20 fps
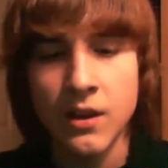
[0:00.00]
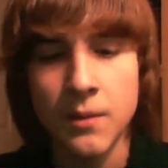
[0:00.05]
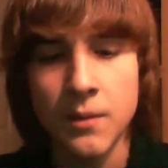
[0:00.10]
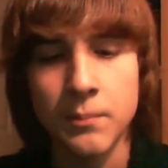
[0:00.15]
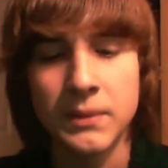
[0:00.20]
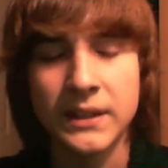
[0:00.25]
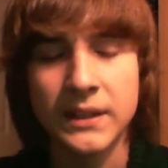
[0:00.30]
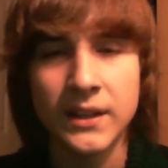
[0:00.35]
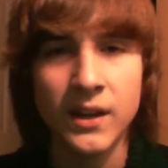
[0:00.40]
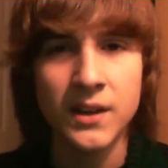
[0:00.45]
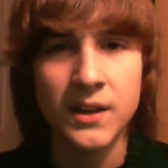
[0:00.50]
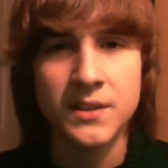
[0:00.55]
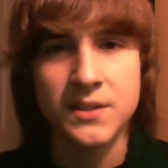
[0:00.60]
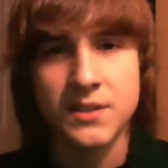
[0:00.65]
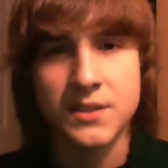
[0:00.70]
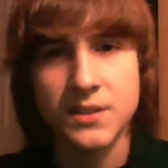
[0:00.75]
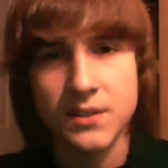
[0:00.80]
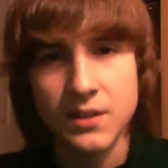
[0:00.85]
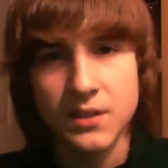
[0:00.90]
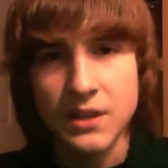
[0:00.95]

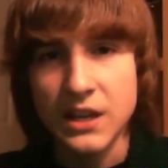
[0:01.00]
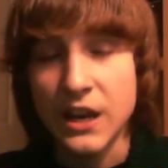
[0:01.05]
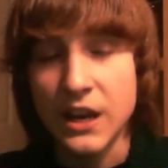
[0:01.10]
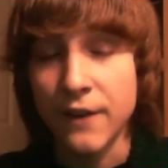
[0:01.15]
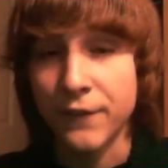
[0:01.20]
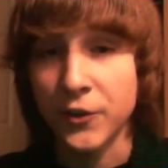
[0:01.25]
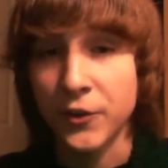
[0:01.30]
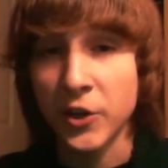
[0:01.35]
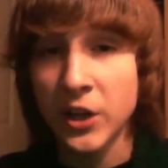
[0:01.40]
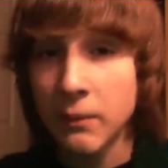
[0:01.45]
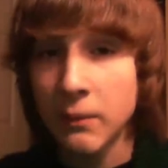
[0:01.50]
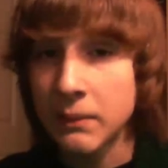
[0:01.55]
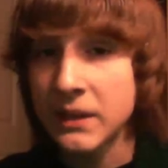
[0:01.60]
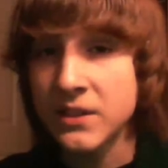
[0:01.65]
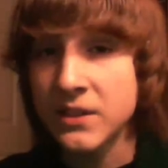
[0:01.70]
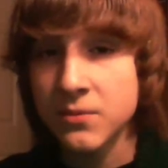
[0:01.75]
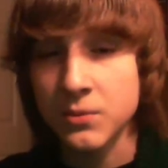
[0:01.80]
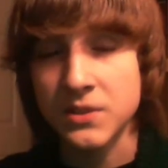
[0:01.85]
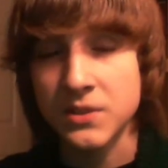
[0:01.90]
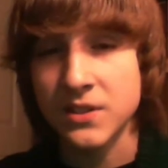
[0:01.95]
Because if you're going to be
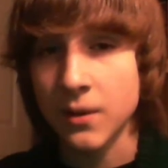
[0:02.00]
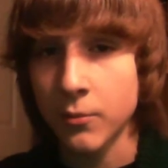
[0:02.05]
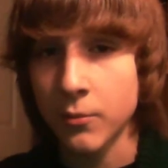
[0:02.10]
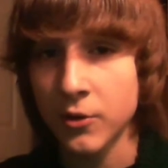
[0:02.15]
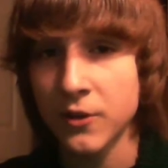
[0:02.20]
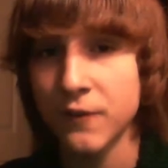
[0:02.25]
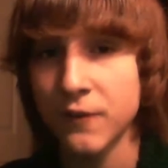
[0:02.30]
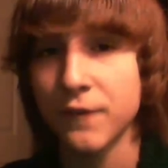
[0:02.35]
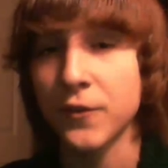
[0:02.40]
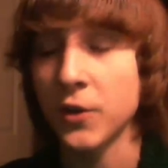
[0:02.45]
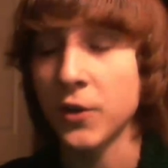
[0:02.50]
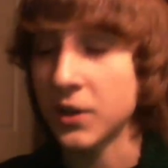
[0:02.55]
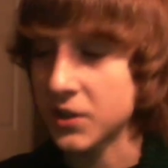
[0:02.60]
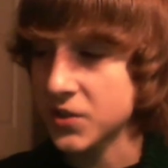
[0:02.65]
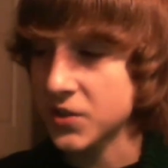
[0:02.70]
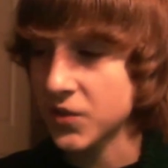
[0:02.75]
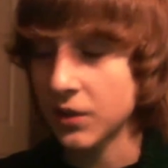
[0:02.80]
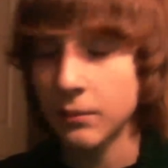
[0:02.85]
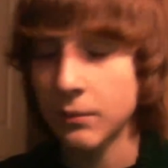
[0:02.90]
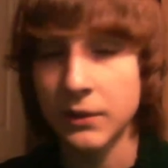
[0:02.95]
with someone for an
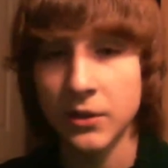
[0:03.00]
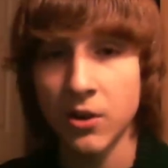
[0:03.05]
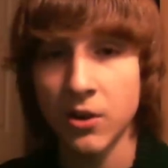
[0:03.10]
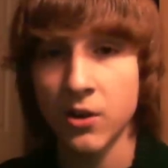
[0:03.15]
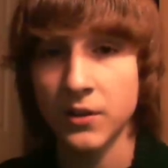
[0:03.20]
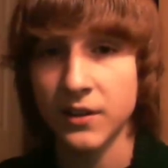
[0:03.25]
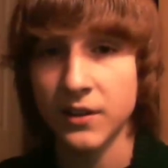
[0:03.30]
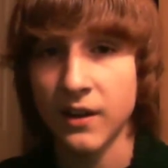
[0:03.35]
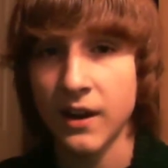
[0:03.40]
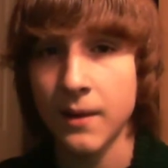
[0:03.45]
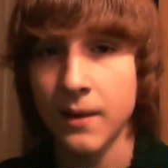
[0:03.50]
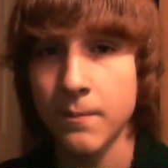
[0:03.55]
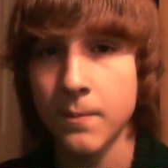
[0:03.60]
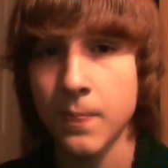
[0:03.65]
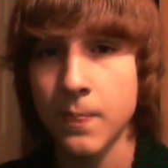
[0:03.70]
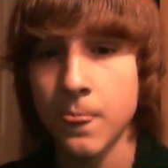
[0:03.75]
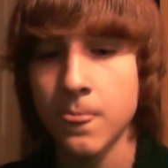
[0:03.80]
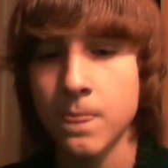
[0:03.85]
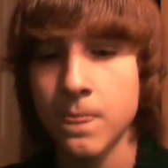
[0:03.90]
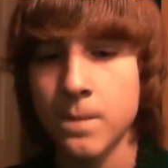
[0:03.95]
extremely long time,
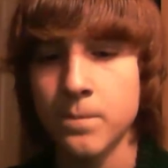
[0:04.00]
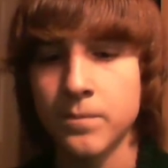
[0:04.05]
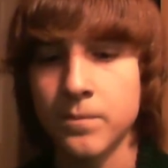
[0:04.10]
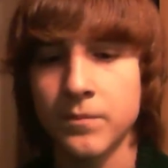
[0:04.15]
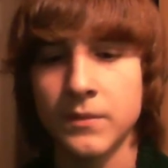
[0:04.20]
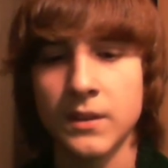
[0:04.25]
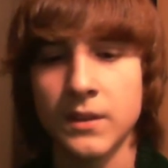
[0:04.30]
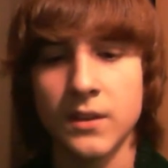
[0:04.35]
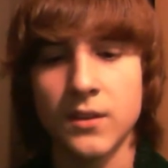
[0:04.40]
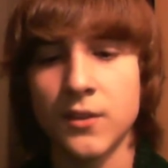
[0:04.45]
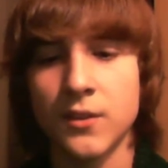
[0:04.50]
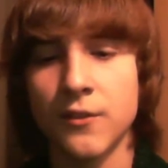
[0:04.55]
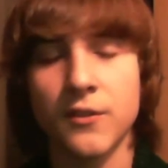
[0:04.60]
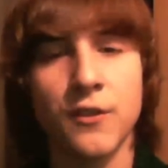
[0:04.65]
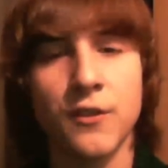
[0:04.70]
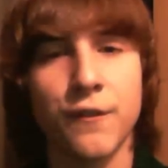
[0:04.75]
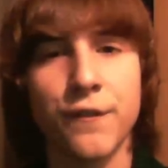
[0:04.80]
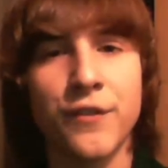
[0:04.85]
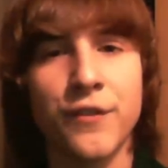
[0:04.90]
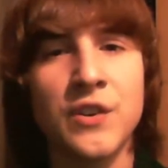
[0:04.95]

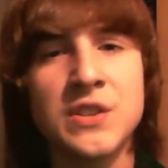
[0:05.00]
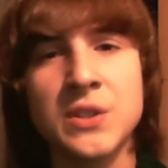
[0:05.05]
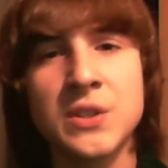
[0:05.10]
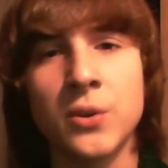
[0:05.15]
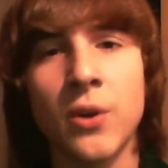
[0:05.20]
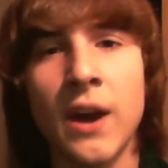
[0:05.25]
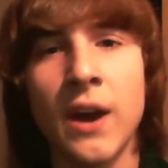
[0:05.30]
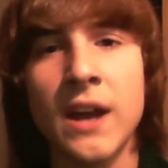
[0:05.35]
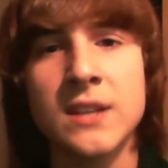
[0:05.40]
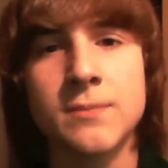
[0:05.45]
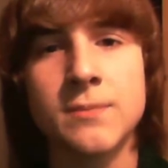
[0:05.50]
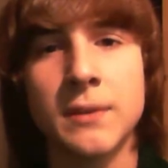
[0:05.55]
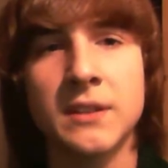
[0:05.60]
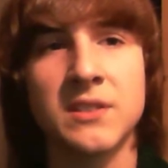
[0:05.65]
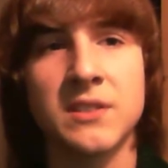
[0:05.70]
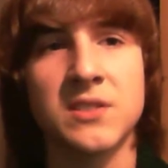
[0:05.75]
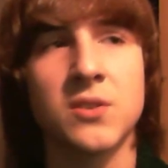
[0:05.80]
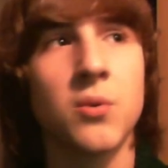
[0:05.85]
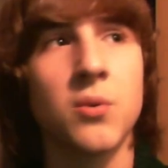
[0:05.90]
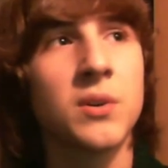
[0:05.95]
the physical aspect
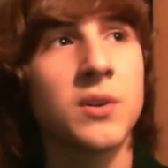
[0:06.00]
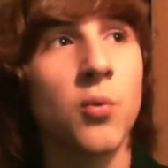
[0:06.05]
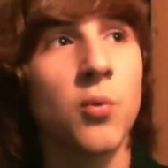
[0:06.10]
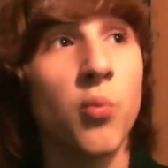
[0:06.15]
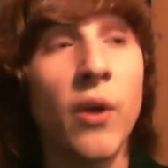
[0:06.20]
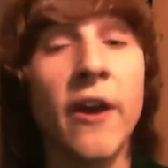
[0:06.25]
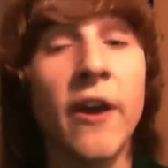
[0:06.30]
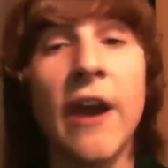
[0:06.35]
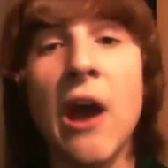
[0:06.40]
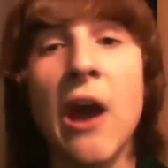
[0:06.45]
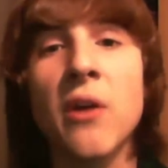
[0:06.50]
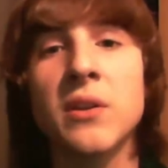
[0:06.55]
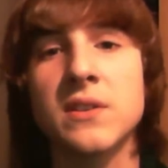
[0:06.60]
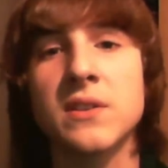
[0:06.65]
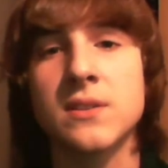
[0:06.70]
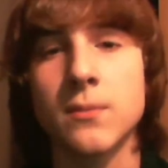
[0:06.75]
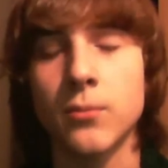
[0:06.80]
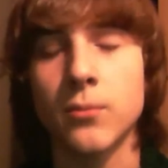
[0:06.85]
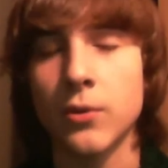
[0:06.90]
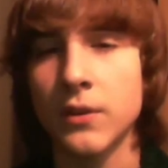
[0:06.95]
is going to wear out at
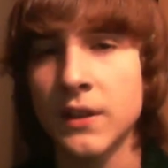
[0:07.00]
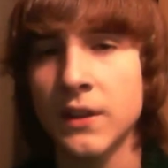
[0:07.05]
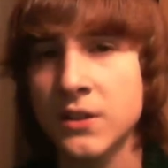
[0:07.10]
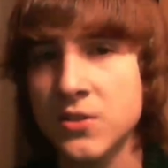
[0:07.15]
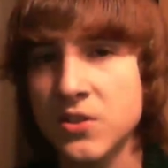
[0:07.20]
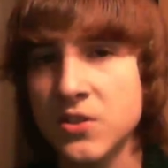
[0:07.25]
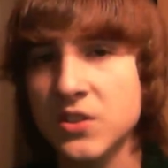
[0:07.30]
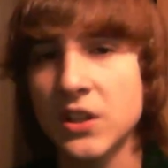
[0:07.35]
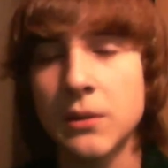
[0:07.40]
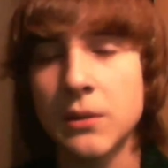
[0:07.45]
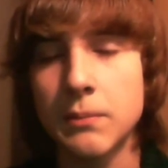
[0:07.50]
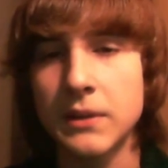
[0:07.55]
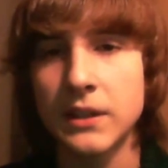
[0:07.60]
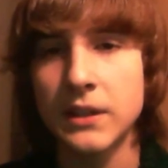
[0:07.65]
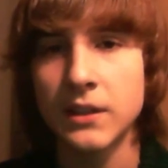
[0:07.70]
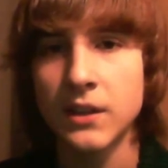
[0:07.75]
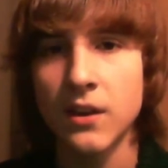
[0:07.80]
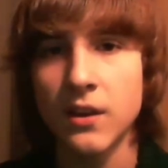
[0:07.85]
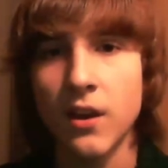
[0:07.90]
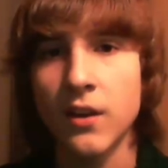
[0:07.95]
some point. That's just going to be
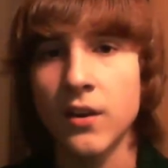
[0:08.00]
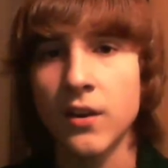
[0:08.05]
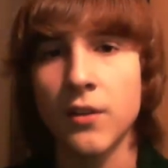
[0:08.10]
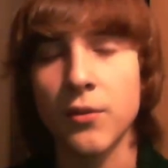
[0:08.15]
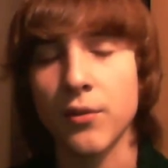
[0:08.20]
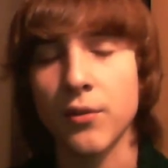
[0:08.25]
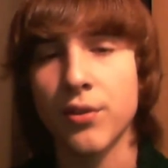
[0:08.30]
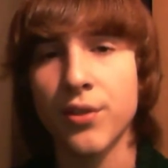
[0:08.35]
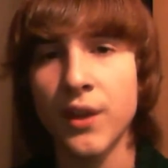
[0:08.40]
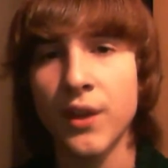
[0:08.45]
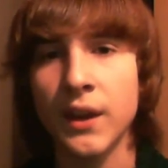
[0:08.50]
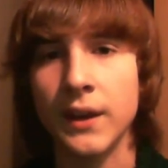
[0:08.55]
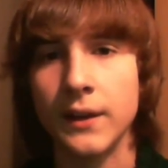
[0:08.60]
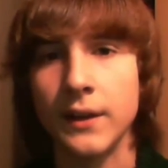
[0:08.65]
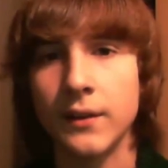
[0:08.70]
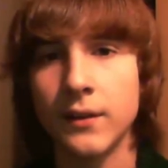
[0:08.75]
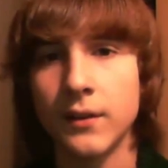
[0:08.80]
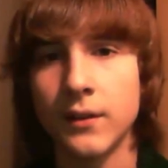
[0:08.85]
another thing.